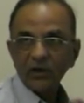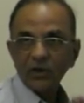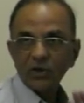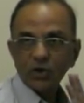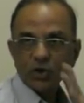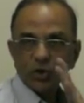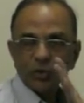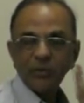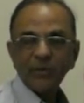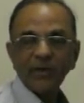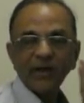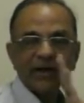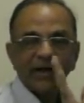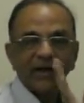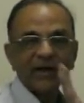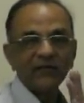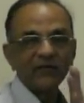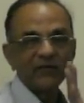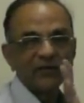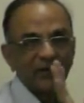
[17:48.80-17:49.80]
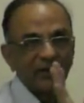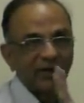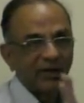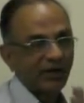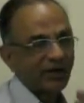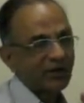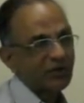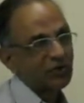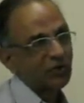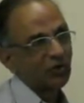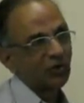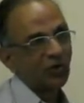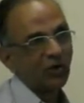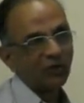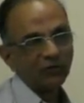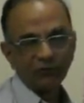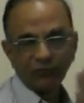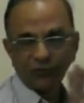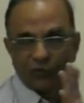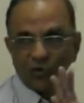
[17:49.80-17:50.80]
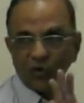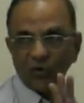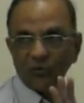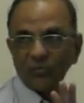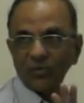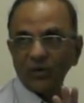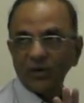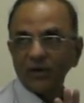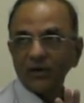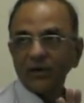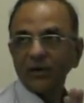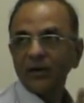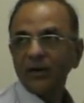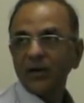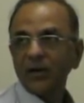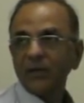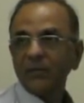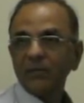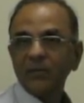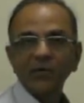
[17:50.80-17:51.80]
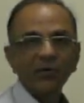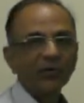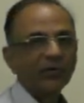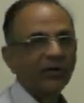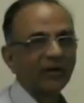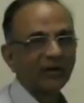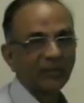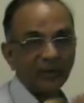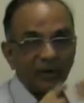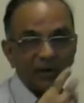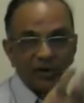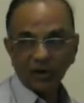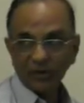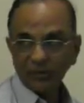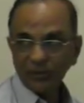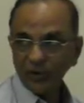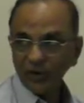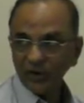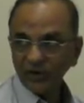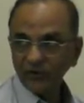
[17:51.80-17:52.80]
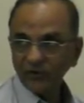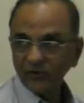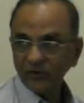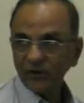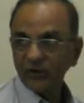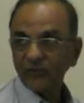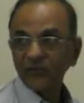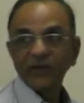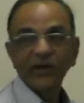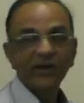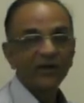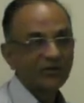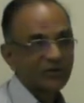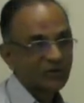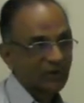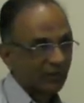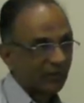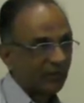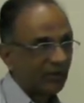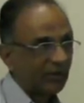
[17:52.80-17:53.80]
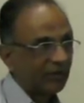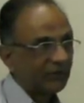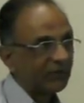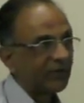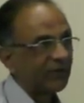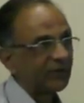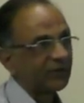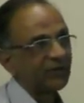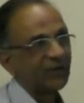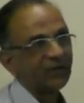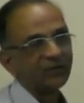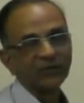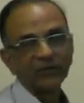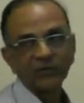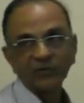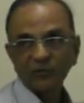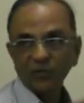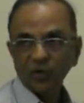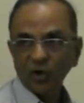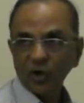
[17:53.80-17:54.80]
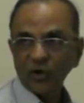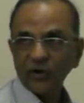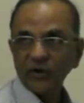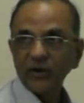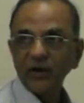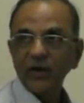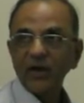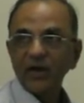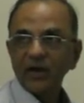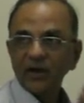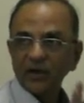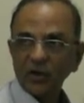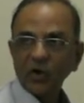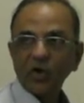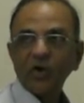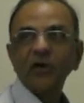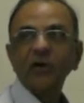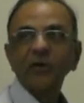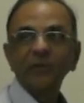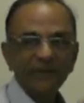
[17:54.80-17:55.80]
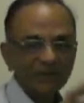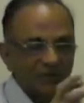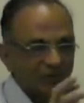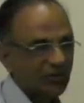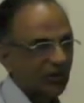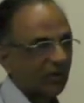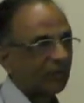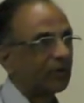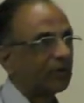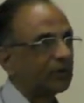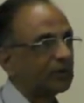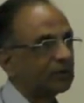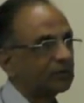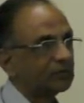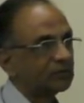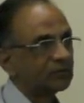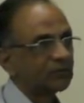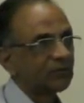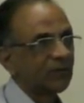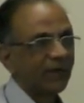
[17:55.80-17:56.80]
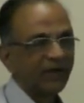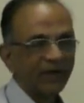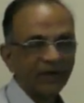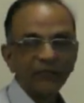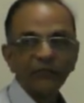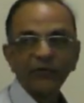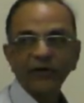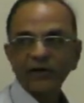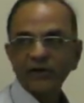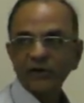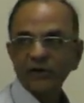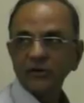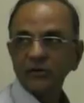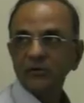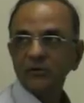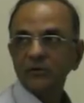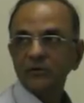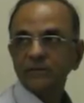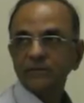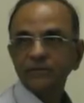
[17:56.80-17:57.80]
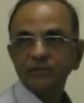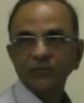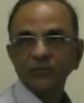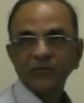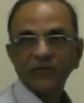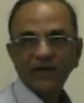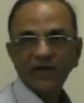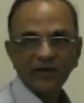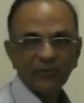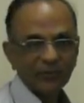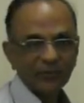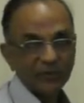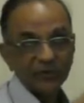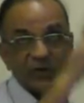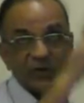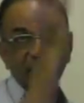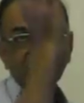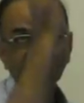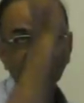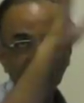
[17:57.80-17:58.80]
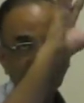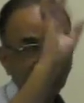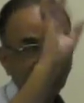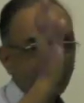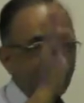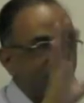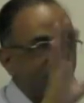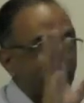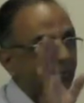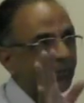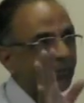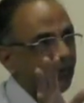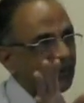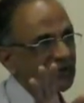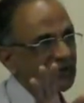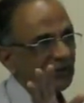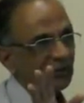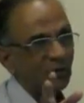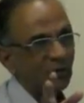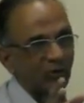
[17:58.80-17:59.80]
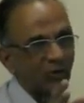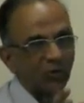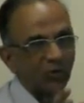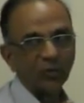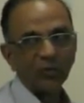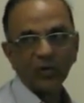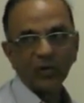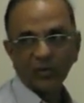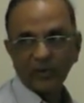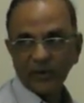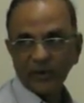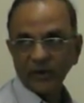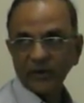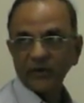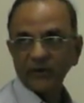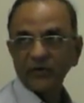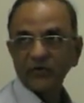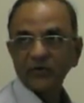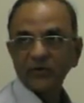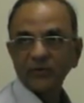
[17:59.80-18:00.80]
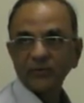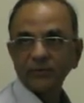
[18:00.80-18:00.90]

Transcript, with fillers: should be against the direction of flow of blood because there will be turbulence and if there is turbulence there is chance of clotting, clotting means trouble and infection, especially in all of these patients who are comorbidities.